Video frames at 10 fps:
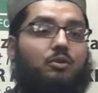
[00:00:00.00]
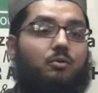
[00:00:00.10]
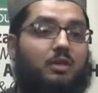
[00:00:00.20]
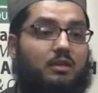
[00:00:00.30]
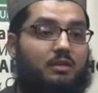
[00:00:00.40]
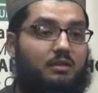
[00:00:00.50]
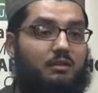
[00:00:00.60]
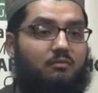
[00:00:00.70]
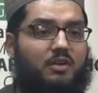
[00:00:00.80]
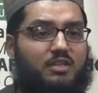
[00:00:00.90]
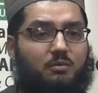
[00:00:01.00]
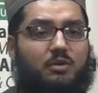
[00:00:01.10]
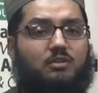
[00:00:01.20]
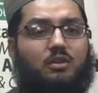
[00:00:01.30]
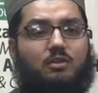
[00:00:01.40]
on your way. First he
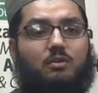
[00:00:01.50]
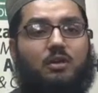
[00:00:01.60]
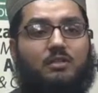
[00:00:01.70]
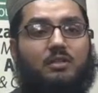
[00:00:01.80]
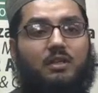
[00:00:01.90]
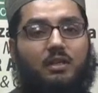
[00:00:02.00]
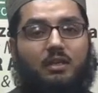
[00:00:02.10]
wanted to ignore it.